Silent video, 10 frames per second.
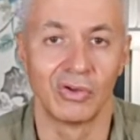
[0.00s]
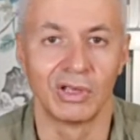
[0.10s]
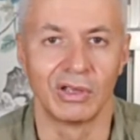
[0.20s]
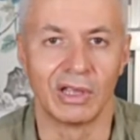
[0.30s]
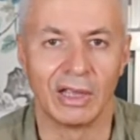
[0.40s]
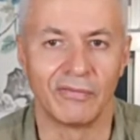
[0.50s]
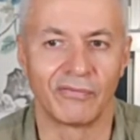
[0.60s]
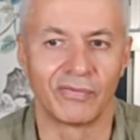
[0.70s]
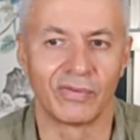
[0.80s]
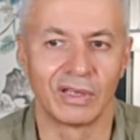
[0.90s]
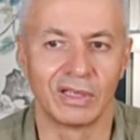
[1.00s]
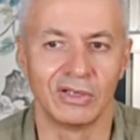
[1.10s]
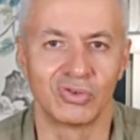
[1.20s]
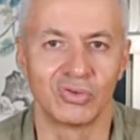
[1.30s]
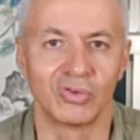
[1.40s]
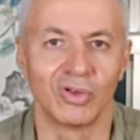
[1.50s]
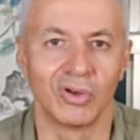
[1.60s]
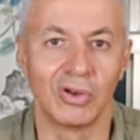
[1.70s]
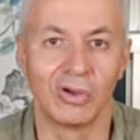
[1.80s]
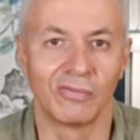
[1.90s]
if he should
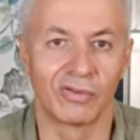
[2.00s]
love